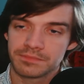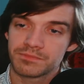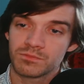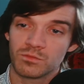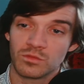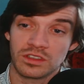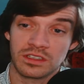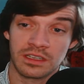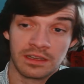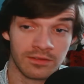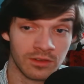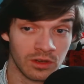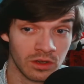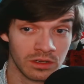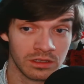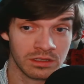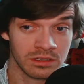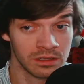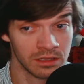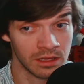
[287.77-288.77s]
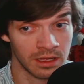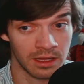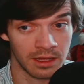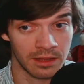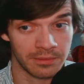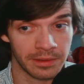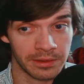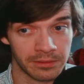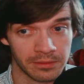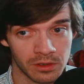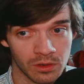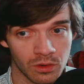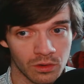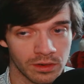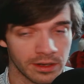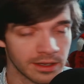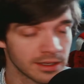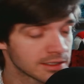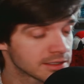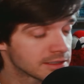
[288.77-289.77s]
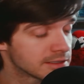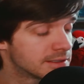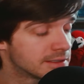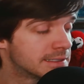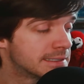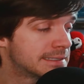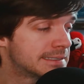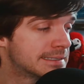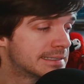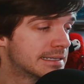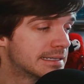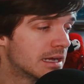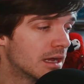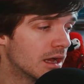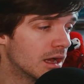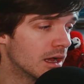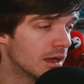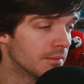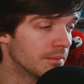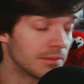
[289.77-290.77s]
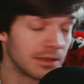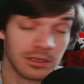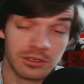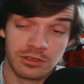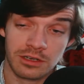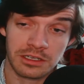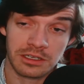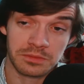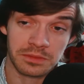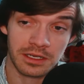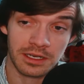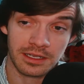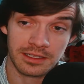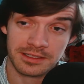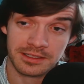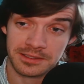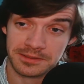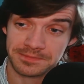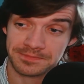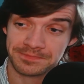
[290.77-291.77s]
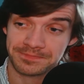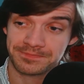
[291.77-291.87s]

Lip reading: Which I've noticed a lot on my recordings. And it drives me nuts.